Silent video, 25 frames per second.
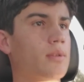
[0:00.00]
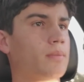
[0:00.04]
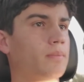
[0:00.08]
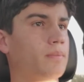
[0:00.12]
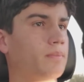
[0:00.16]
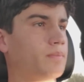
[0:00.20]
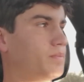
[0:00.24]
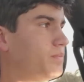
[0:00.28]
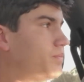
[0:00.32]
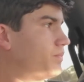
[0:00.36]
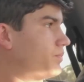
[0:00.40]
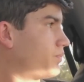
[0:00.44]

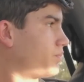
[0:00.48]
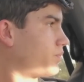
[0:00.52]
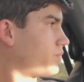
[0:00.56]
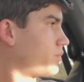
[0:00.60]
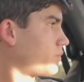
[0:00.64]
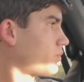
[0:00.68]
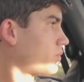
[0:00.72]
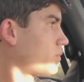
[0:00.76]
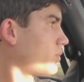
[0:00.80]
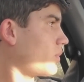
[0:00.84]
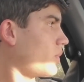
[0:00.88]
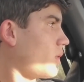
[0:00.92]

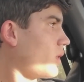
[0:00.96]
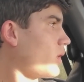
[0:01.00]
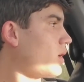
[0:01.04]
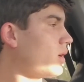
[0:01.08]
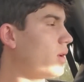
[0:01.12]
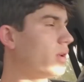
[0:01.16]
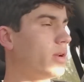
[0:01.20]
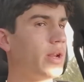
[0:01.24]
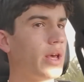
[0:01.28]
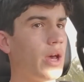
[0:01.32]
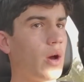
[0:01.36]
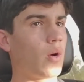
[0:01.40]

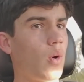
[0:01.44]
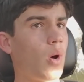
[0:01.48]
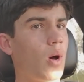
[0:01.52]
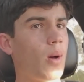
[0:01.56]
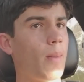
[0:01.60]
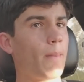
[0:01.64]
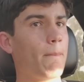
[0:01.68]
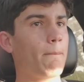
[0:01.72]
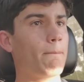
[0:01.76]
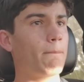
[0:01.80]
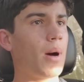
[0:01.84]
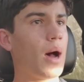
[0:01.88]
Now,
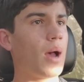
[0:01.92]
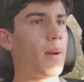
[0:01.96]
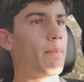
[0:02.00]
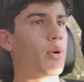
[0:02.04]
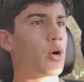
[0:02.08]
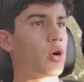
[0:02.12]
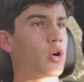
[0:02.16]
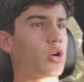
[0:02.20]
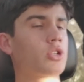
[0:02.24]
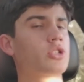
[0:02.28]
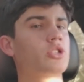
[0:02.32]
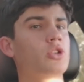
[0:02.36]
my
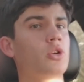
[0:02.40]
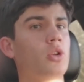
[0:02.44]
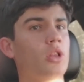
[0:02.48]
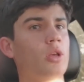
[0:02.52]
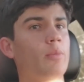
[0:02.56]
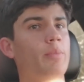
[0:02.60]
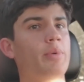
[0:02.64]
personal